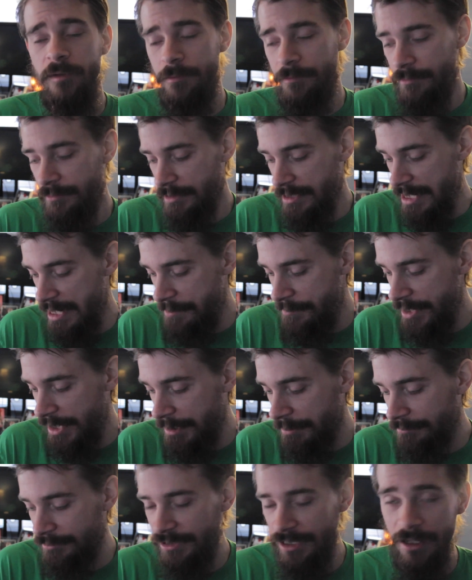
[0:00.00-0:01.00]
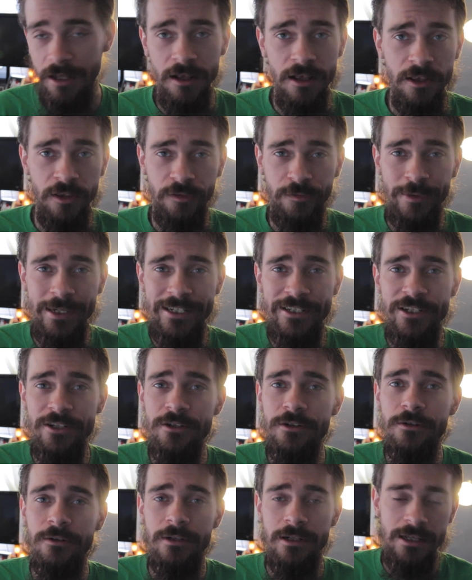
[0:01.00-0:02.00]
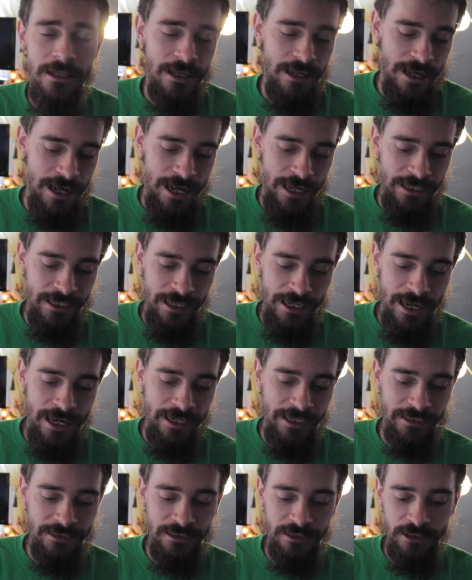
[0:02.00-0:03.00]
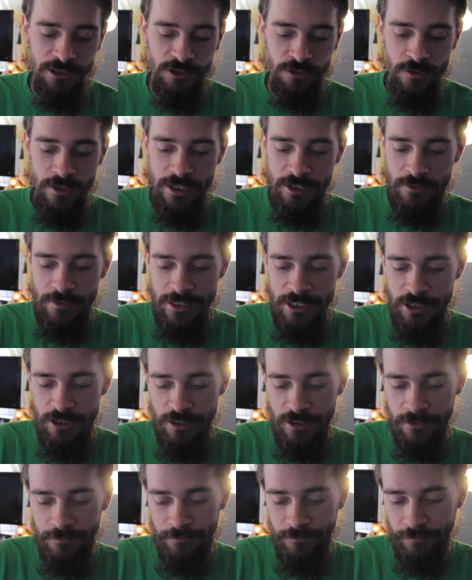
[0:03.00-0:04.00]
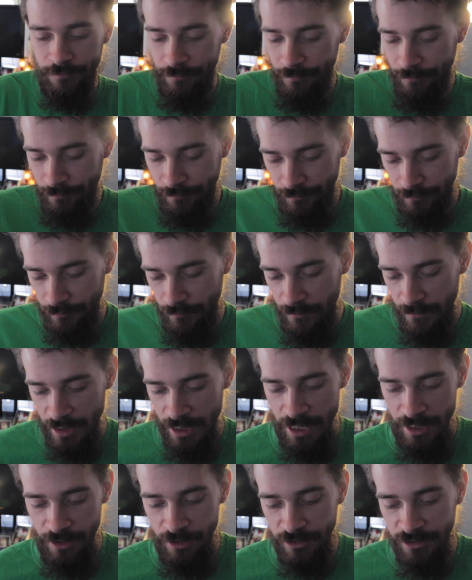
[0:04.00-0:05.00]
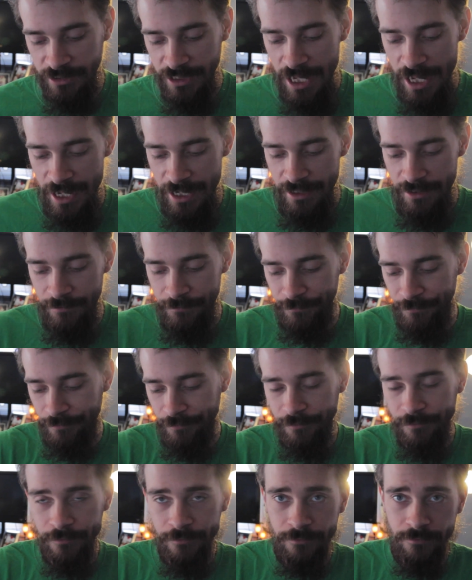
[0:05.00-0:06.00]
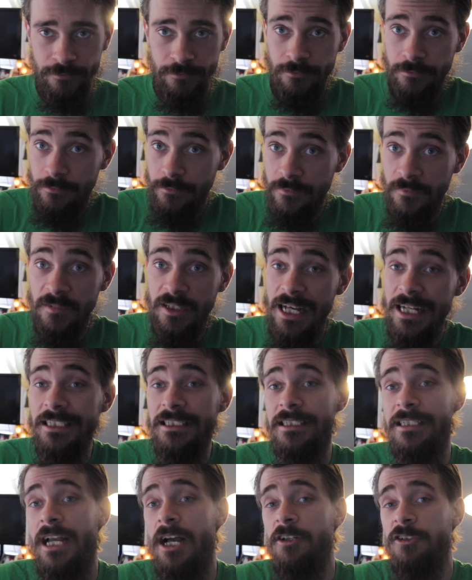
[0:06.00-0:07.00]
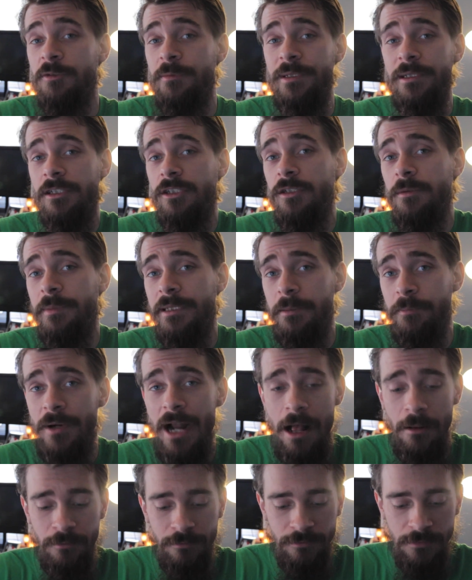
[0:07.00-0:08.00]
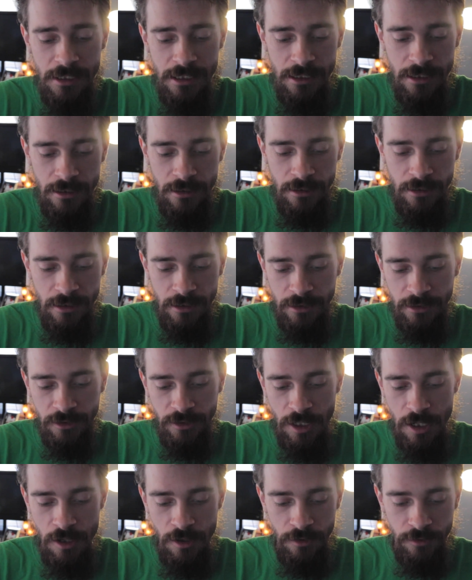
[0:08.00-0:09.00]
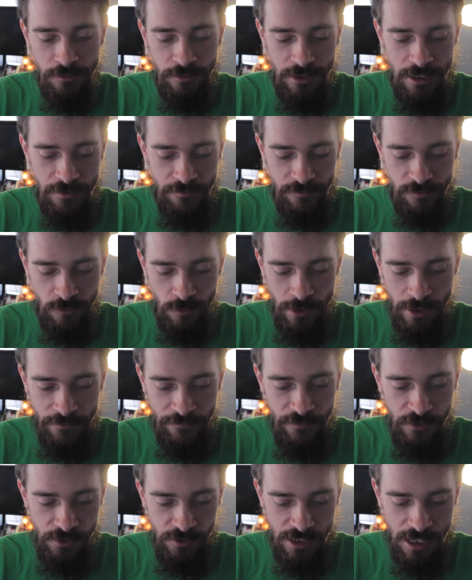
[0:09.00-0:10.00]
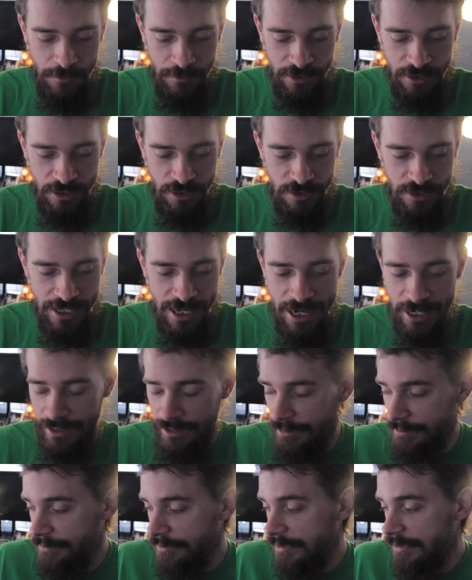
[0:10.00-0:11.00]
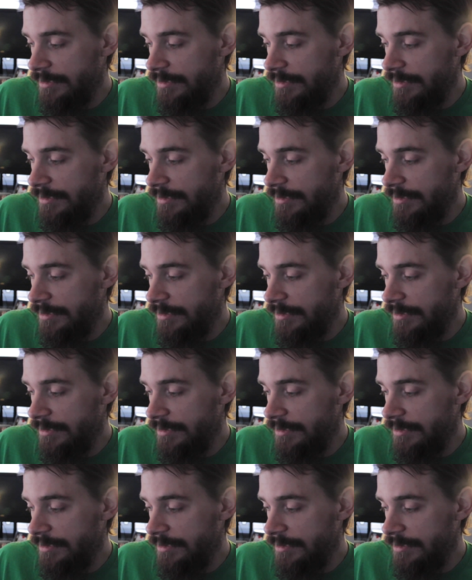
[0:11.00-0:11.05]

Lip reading: him, then it becomes a 3/2, and then I get to destroy a creature on your side. That's causing me a little bit of problem. So you have quite a few of them into your deck.